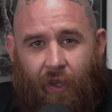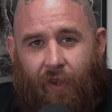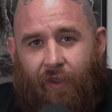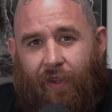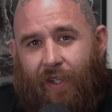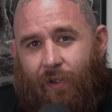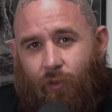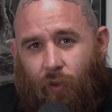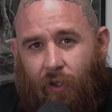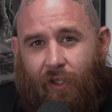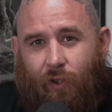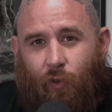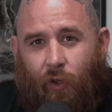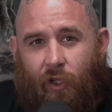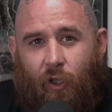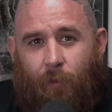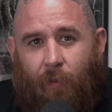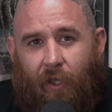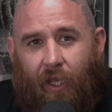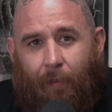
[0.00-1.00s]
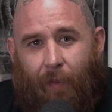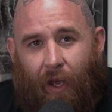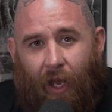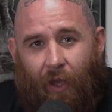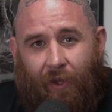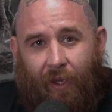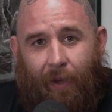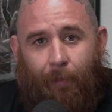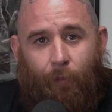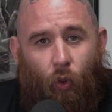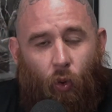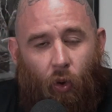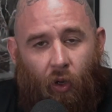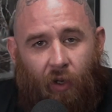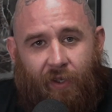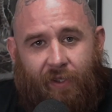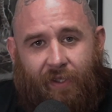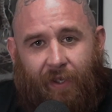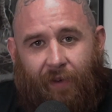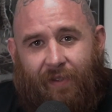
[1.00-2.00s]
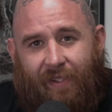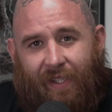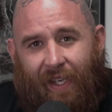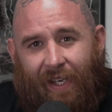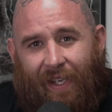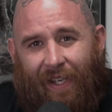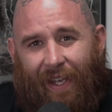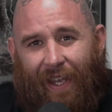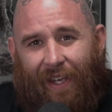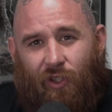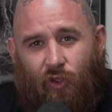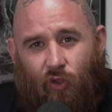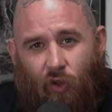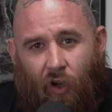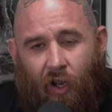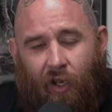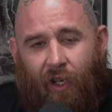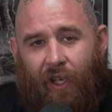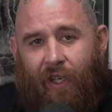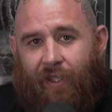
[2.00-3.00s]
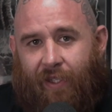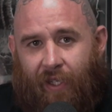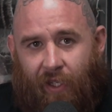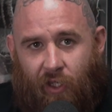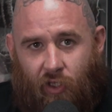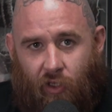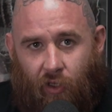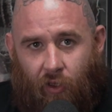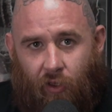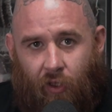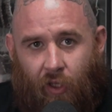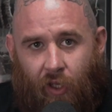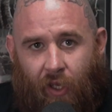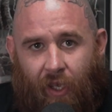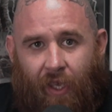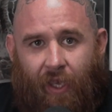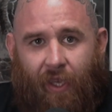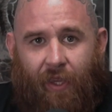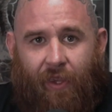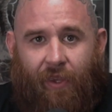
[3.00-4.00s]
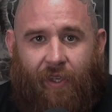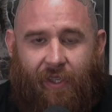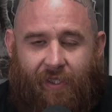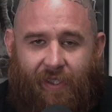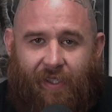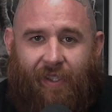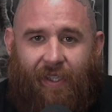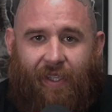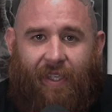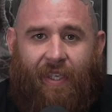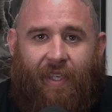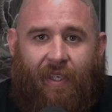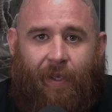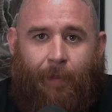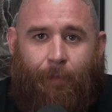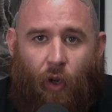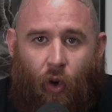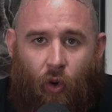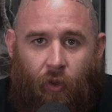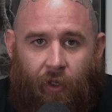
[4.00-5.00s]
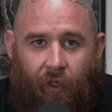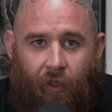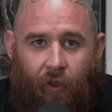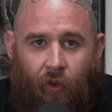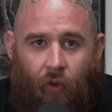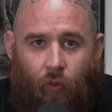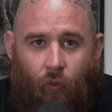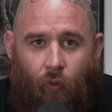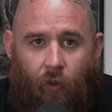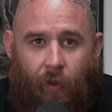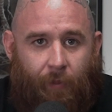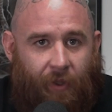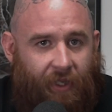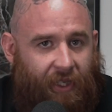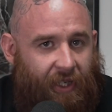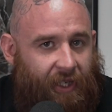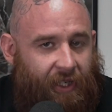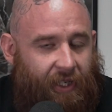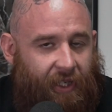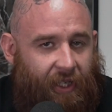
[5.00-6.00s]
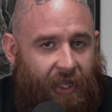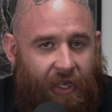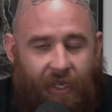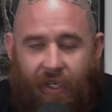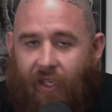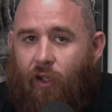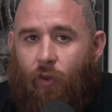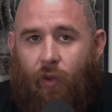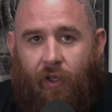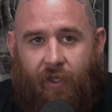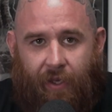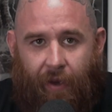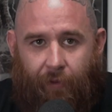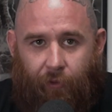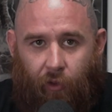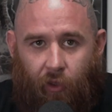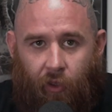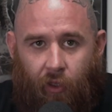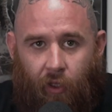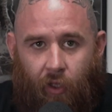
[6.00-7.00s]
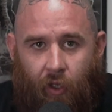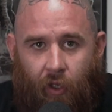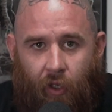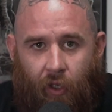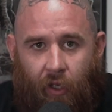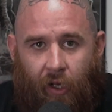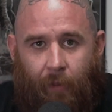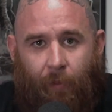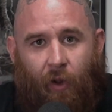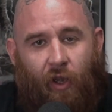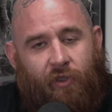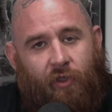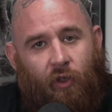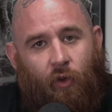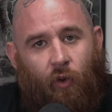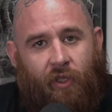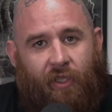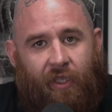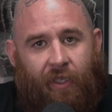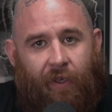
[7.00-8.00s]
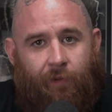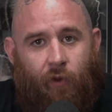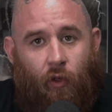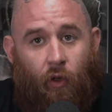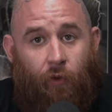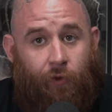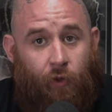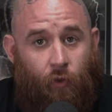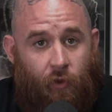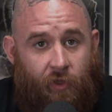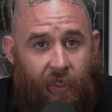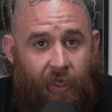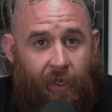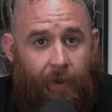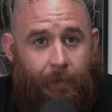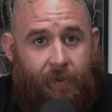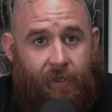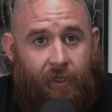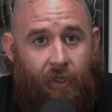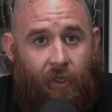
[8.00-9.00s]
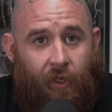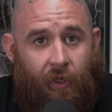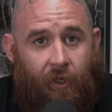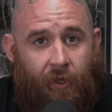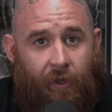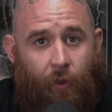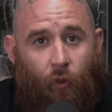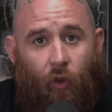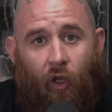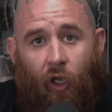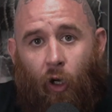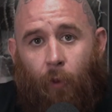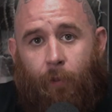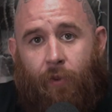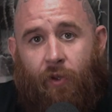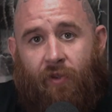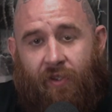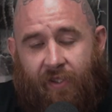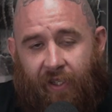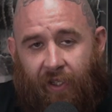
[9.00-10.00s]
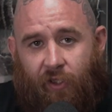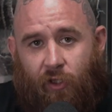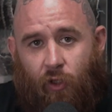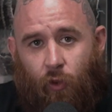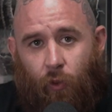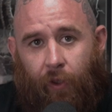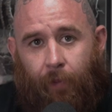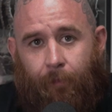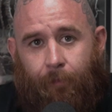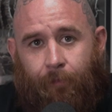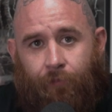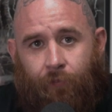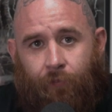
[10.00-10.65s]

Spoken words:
This one is going to be about the importance of setting a strong intention. This is the key component when beginning any new endeavor. I'm also going to give you a few tips that will help you stick to it.